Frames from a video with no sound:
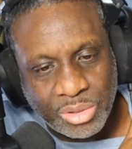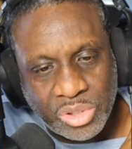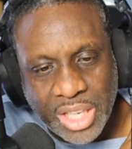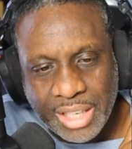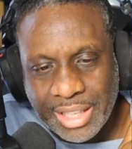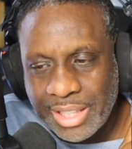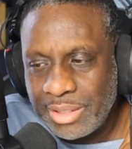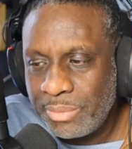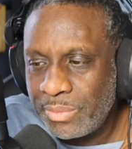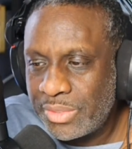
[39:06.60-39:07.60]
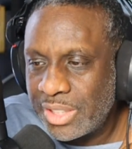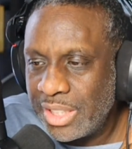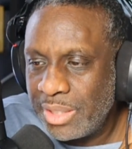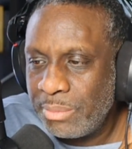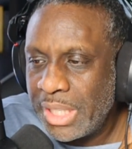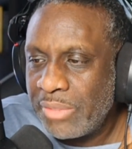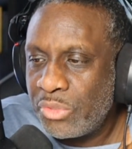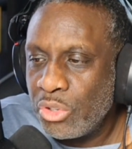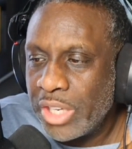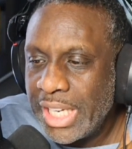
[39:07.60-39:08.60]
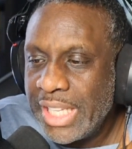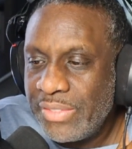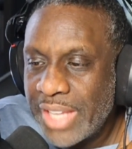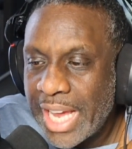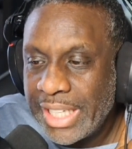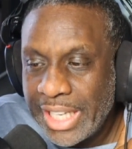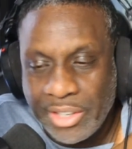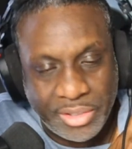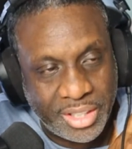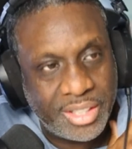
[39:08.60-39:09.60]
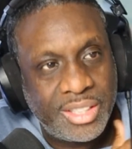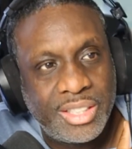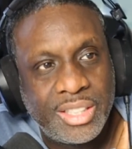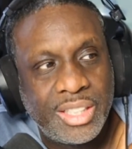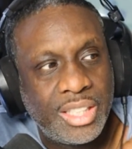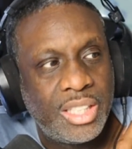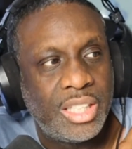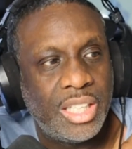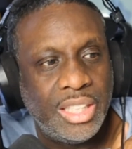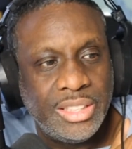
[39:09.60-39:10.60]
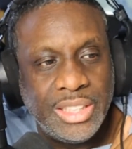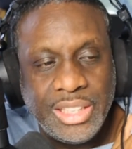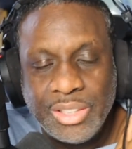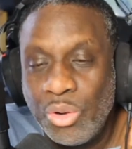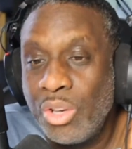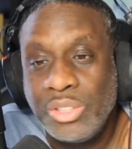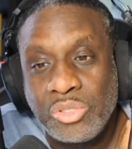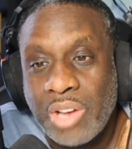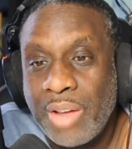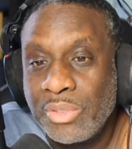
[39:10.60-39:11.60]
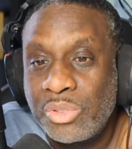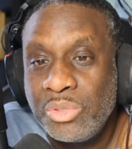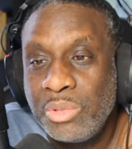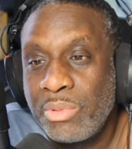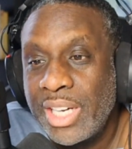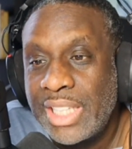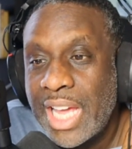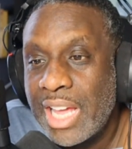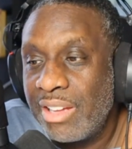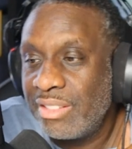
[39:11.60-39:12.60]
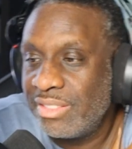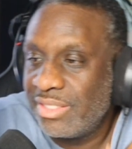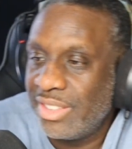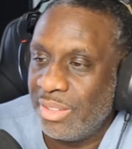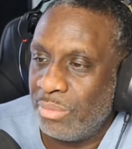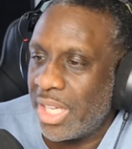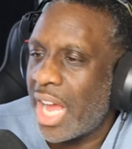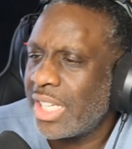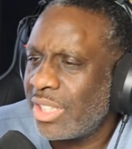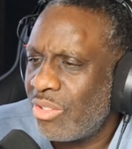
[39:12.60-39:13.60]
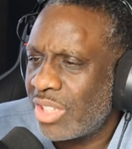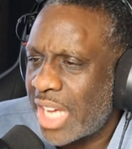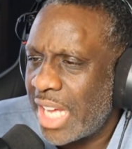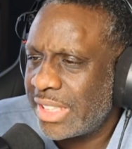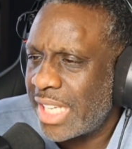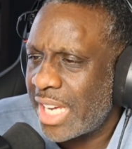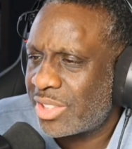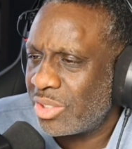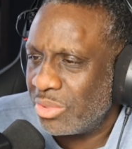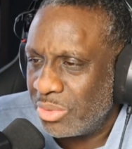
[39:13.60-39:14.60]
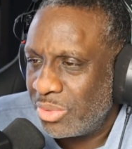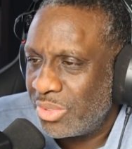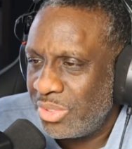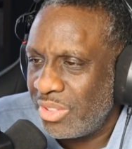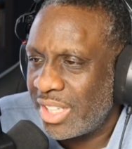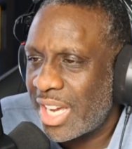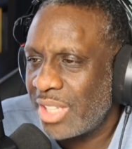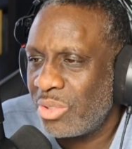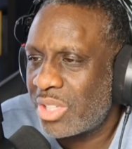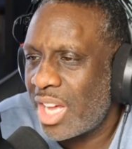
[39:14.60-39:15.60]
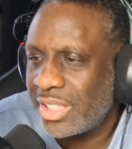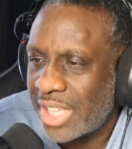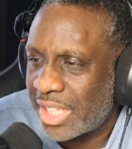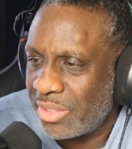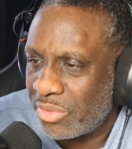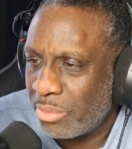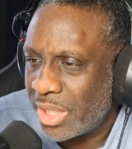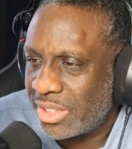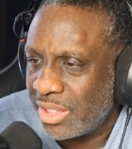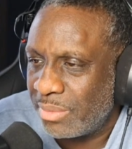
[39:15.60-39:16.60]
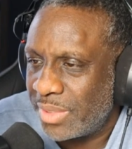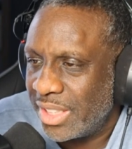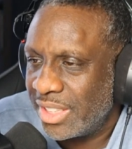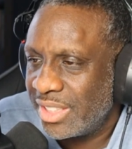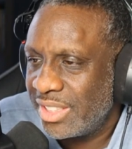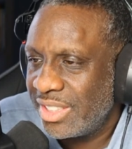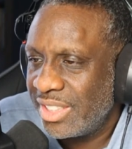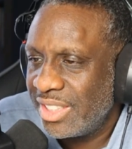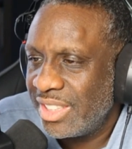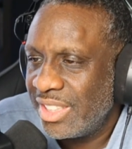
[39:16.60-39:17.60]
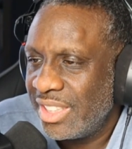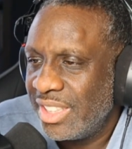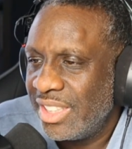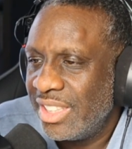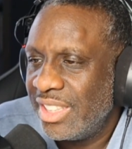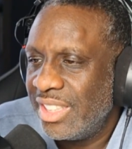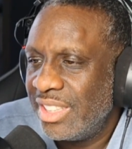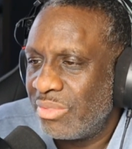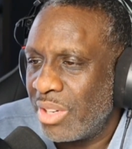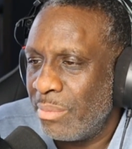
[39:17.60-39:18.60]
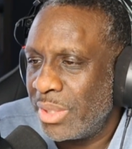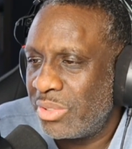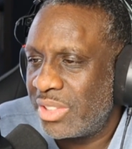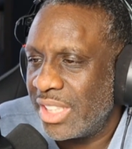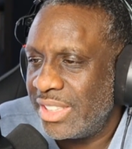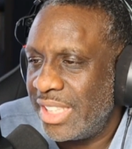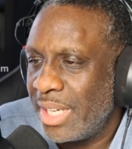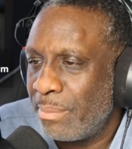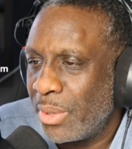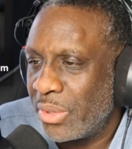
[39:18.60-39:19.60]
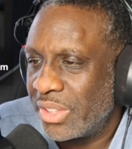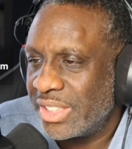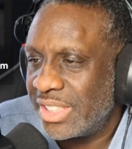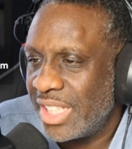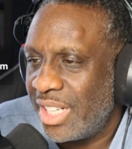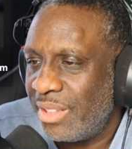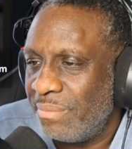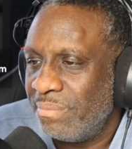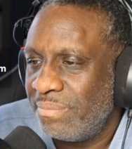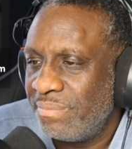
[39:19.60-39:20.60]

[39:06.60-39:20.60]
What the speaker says: Go shout out to him if you're in that area and you need oil, you're driving through and you break down. But how they gonna contact you? You ain't got no contact information up there. Brett Mitchell said deer burgers, yum.